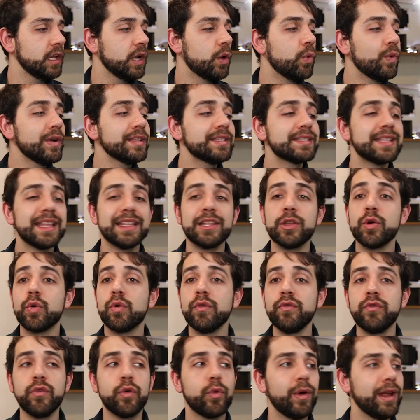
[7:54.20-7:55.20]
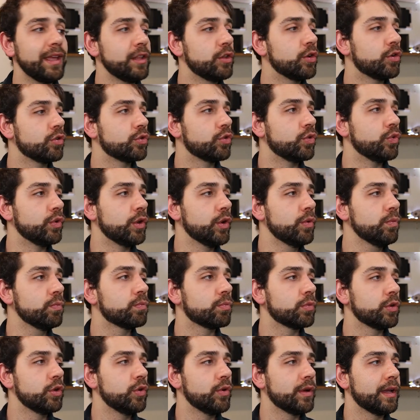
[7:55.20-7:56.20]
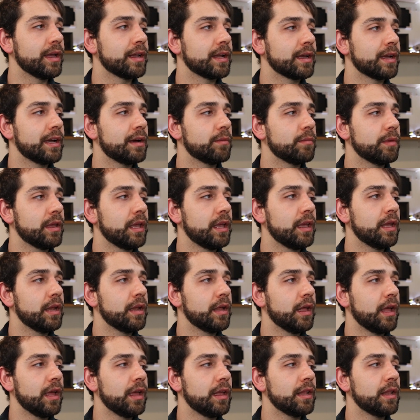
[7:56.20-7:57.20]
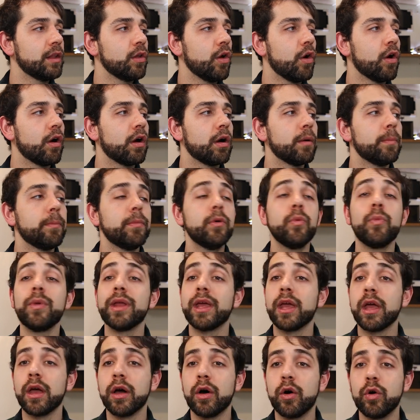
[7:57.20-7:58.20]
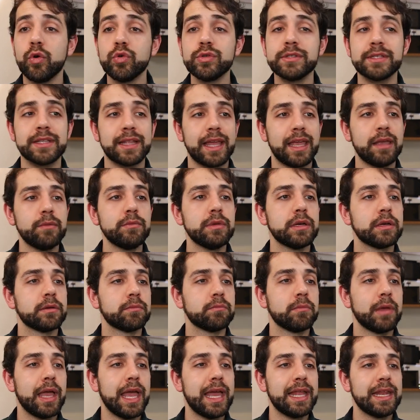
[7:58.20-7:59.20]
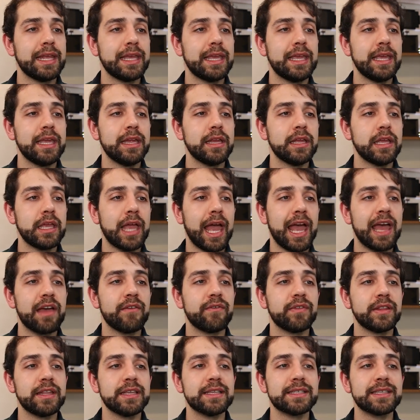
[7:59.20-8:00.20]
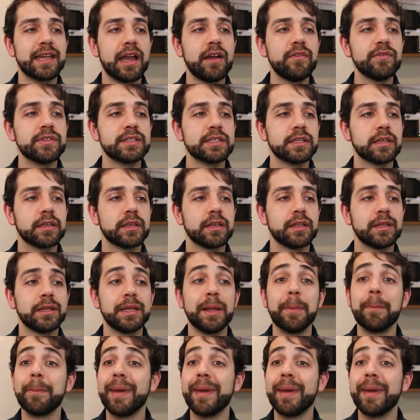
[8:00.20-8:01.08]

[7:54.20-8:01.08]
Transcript: Once that you configure your tunnel, you can come here in your public host name, and here you have the service, the